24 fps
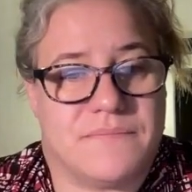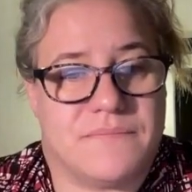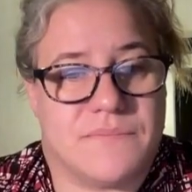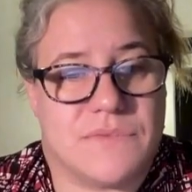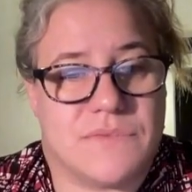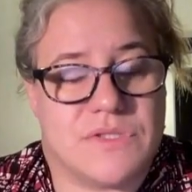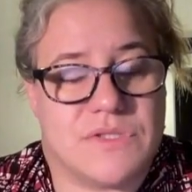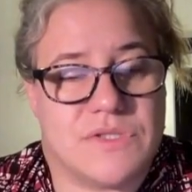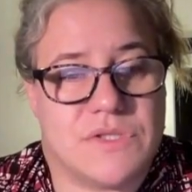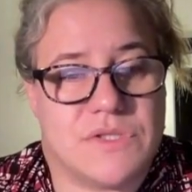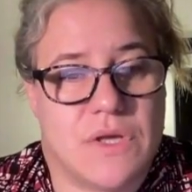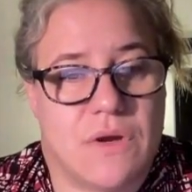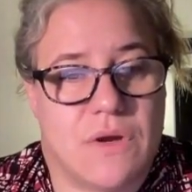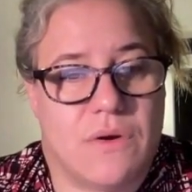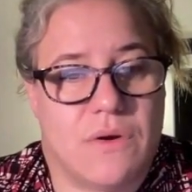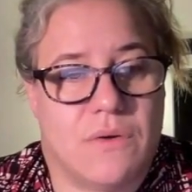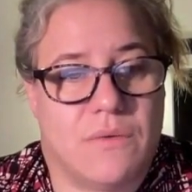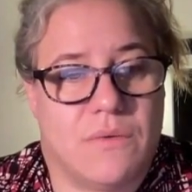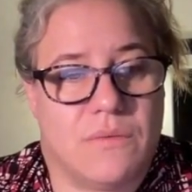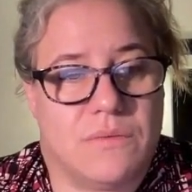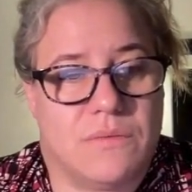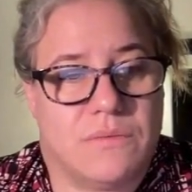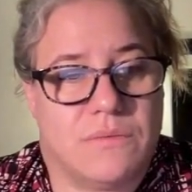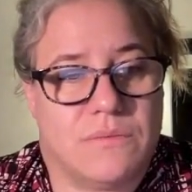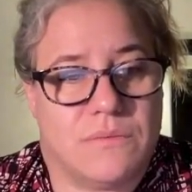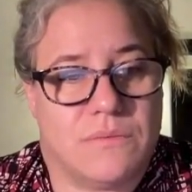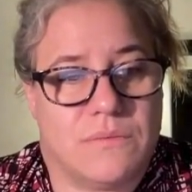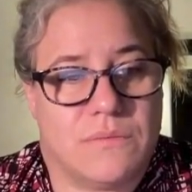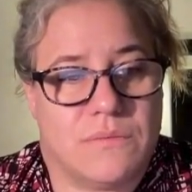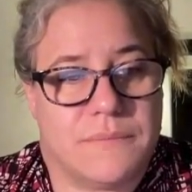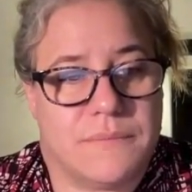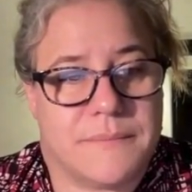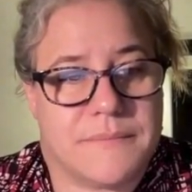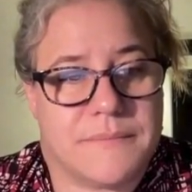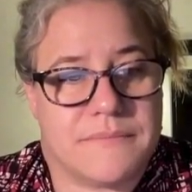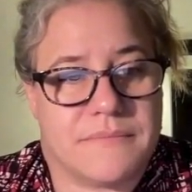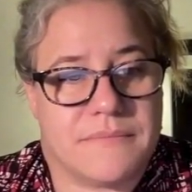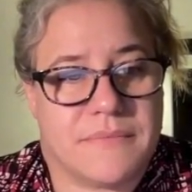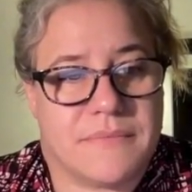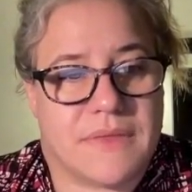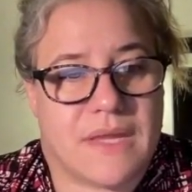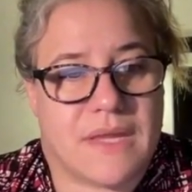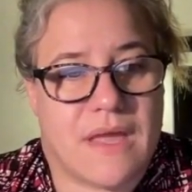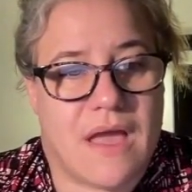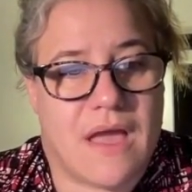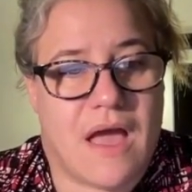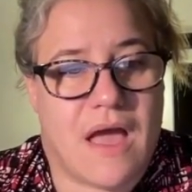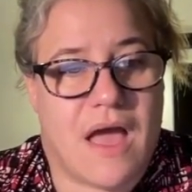So
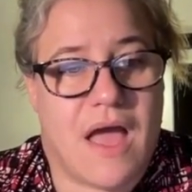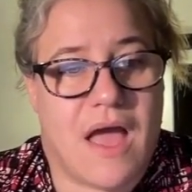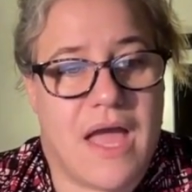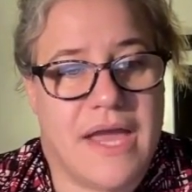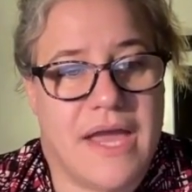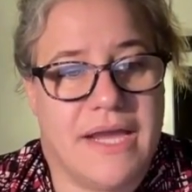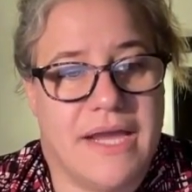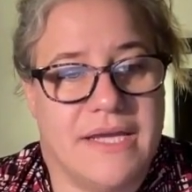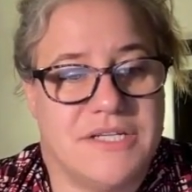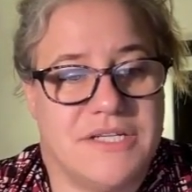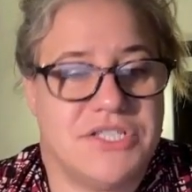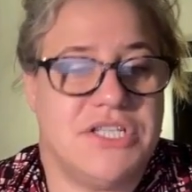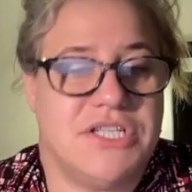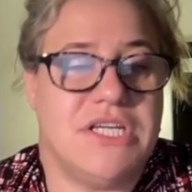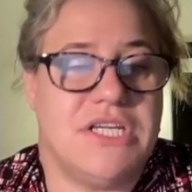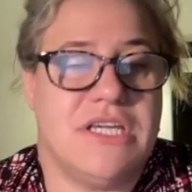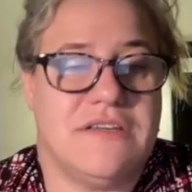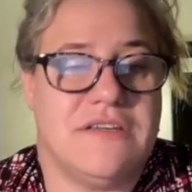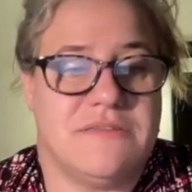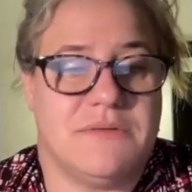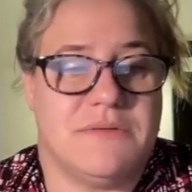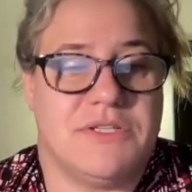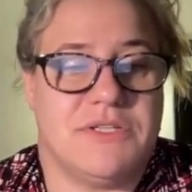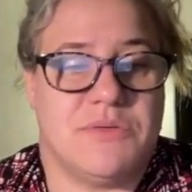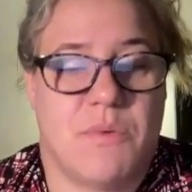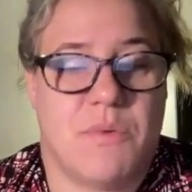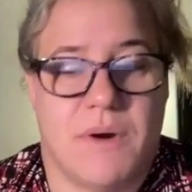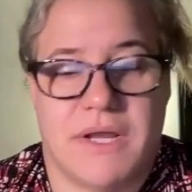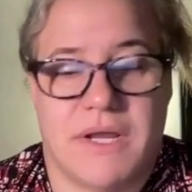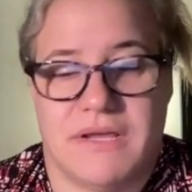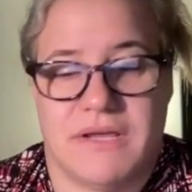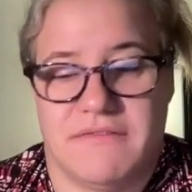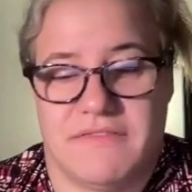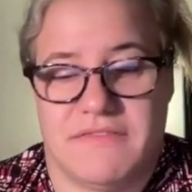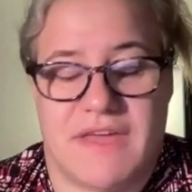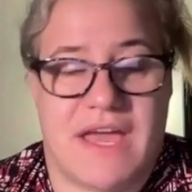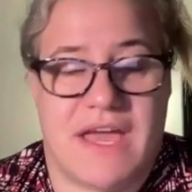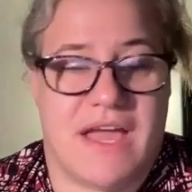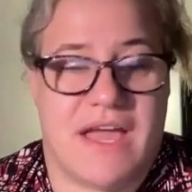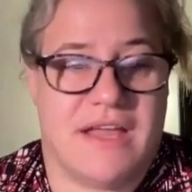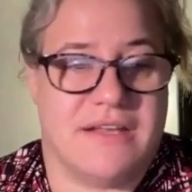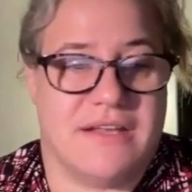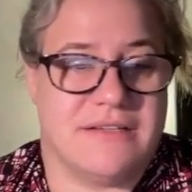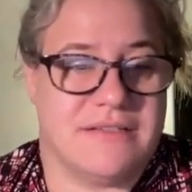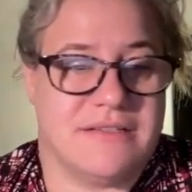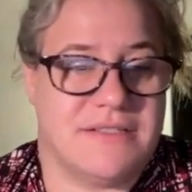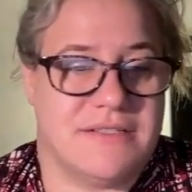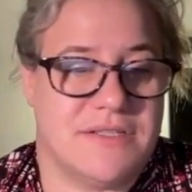she gives me 20 of
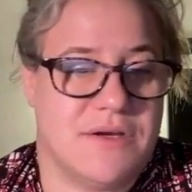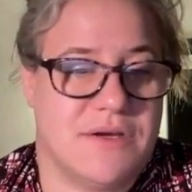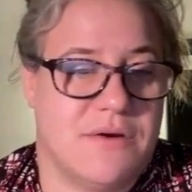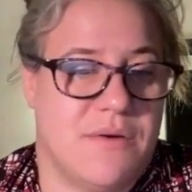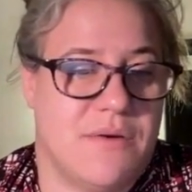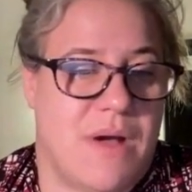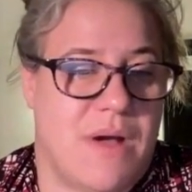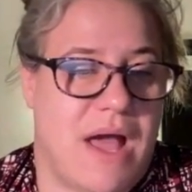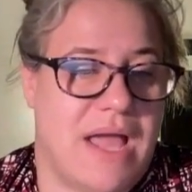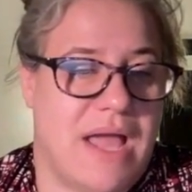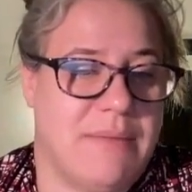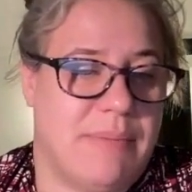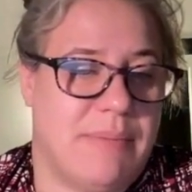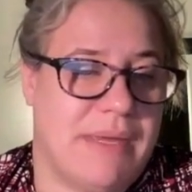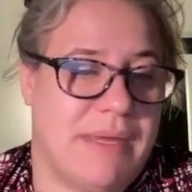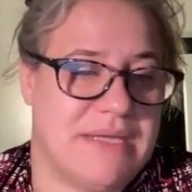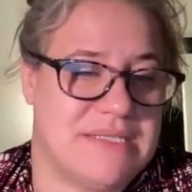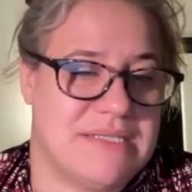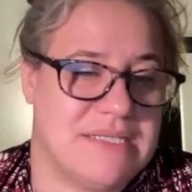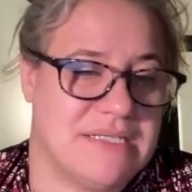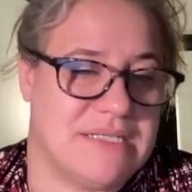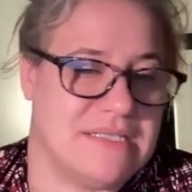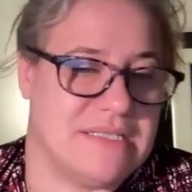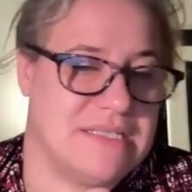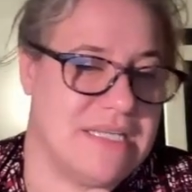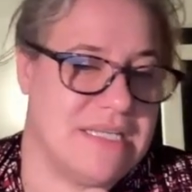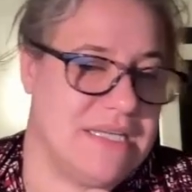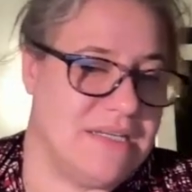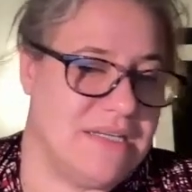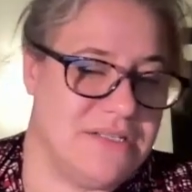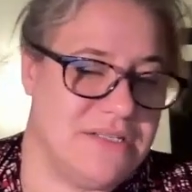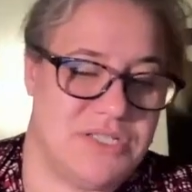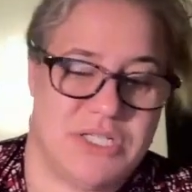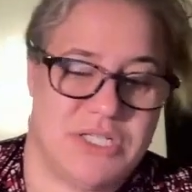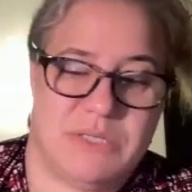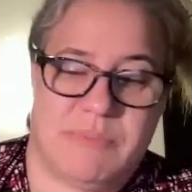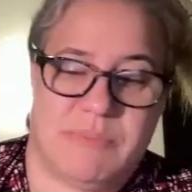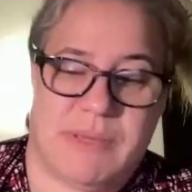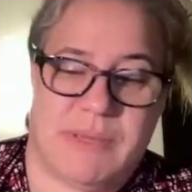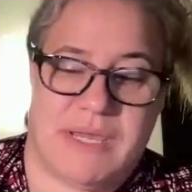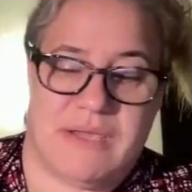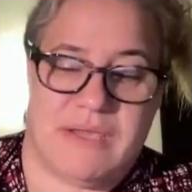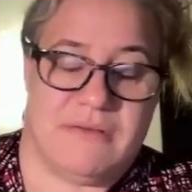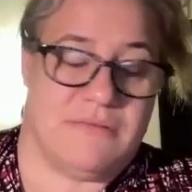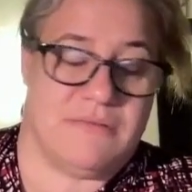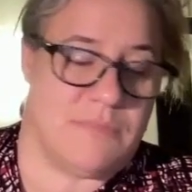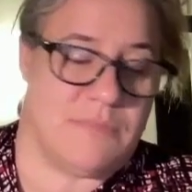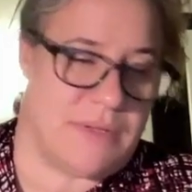that. So I pay 16, she
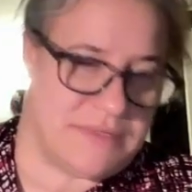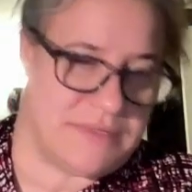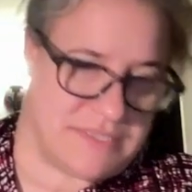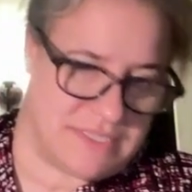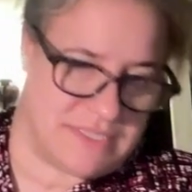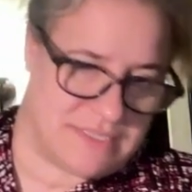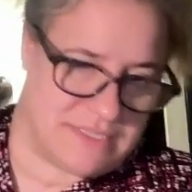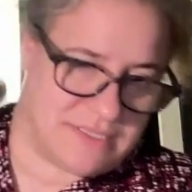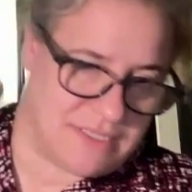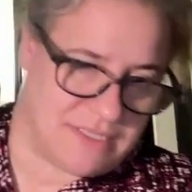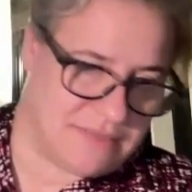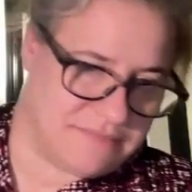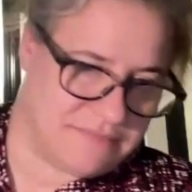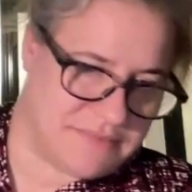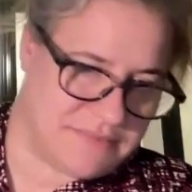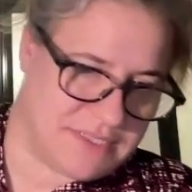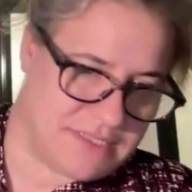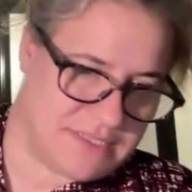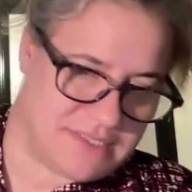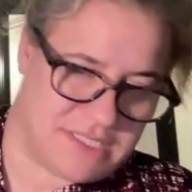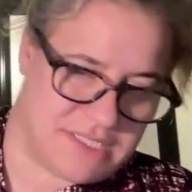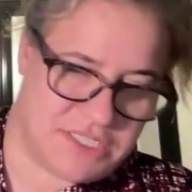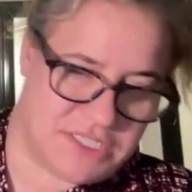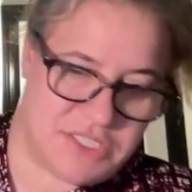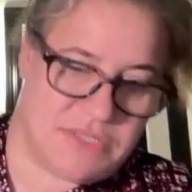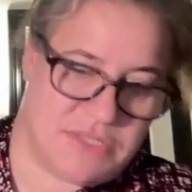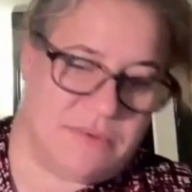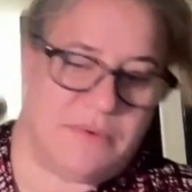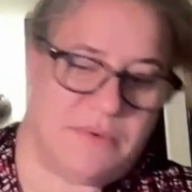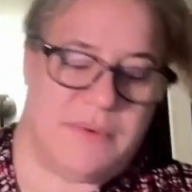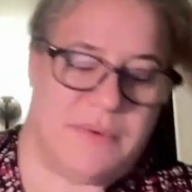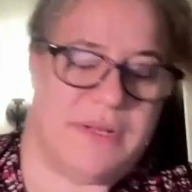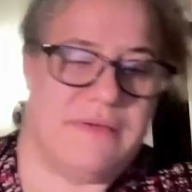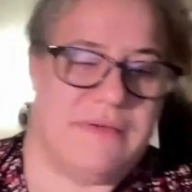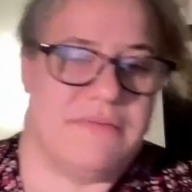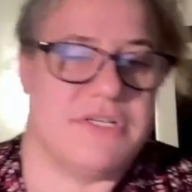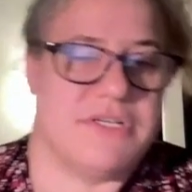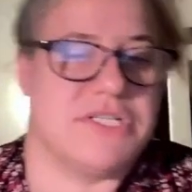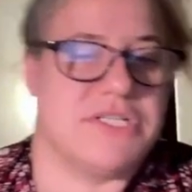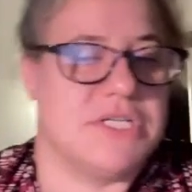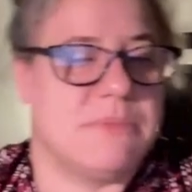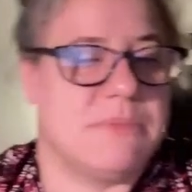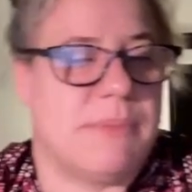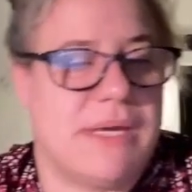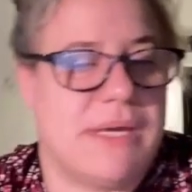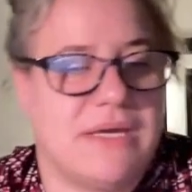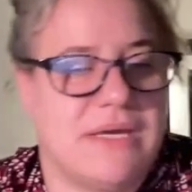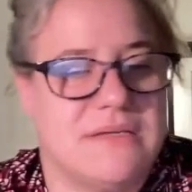pays, or well, 16.62 or whatever. She
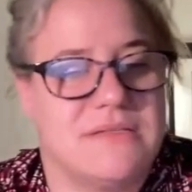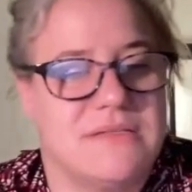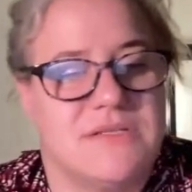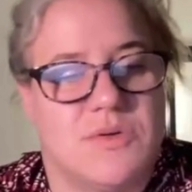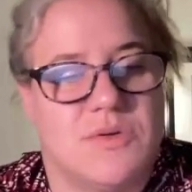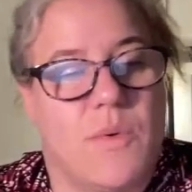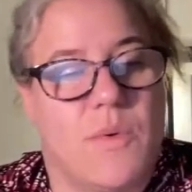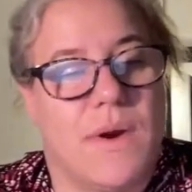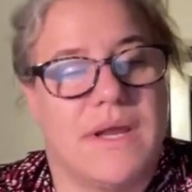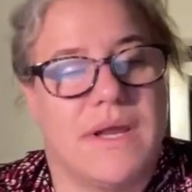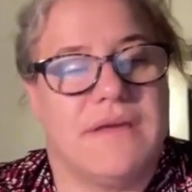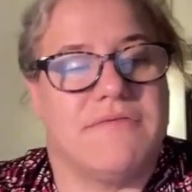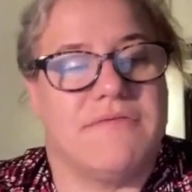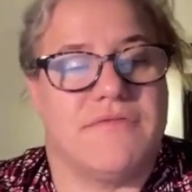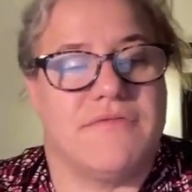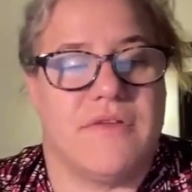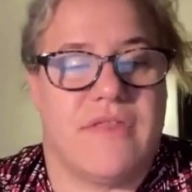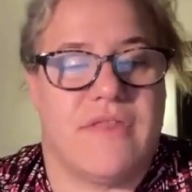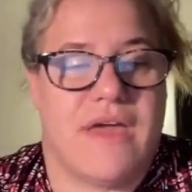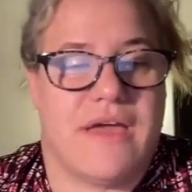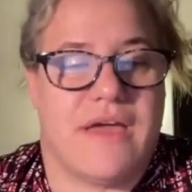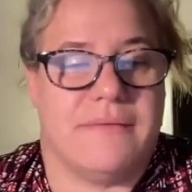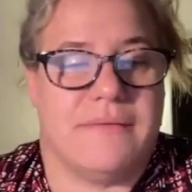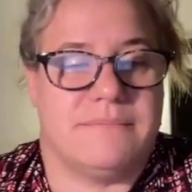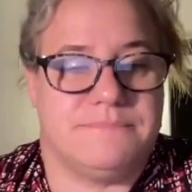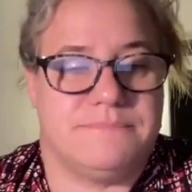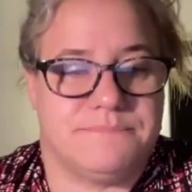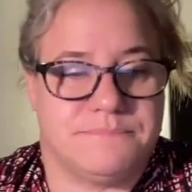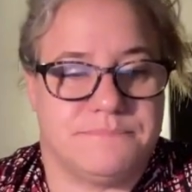pays 20 for that.